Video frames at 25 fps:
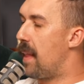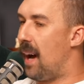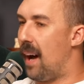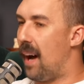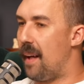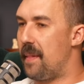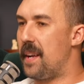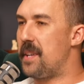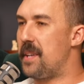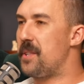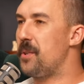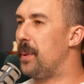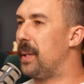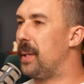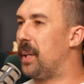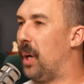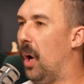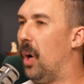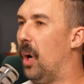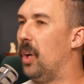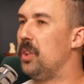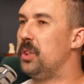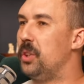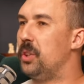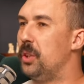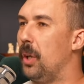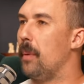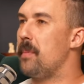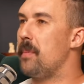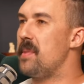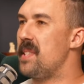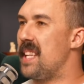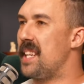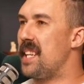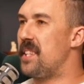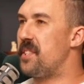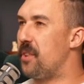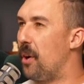Are they doing odd
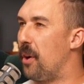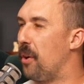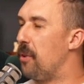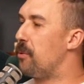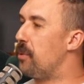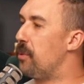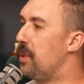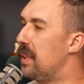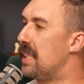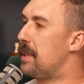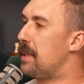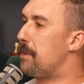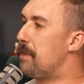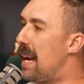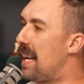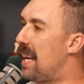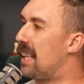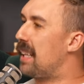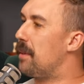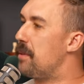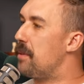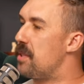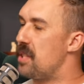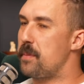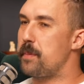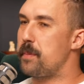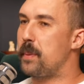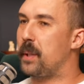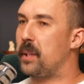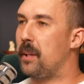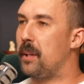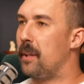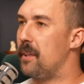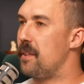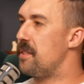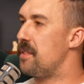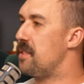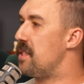jobs that don't really matter just
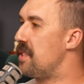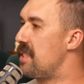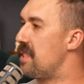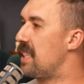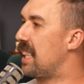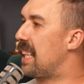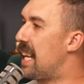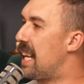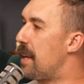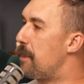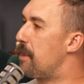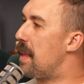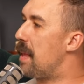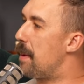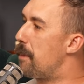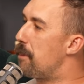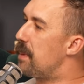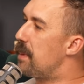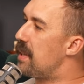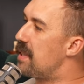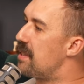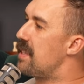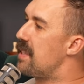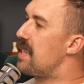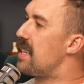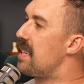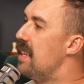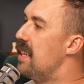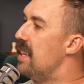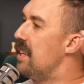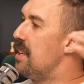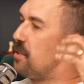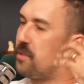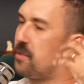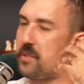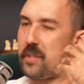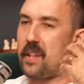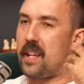because just to keep them busy
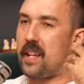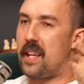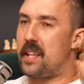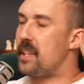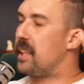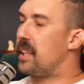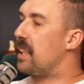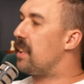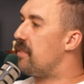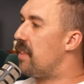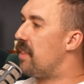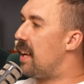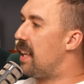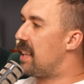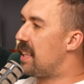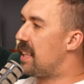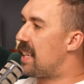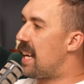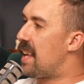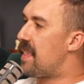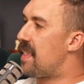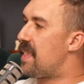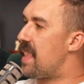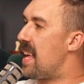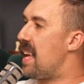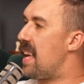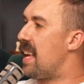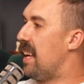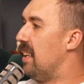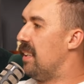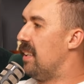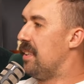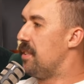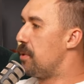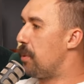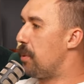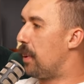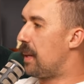so that you can validate their
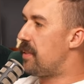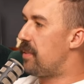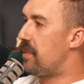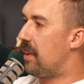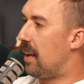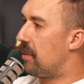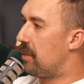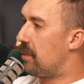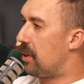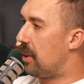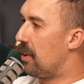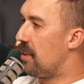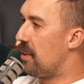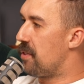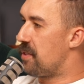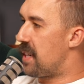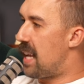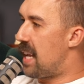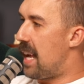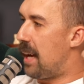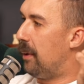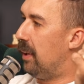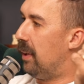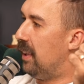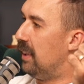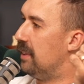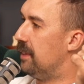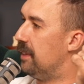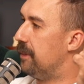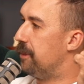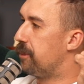twenty-five dollars an hour?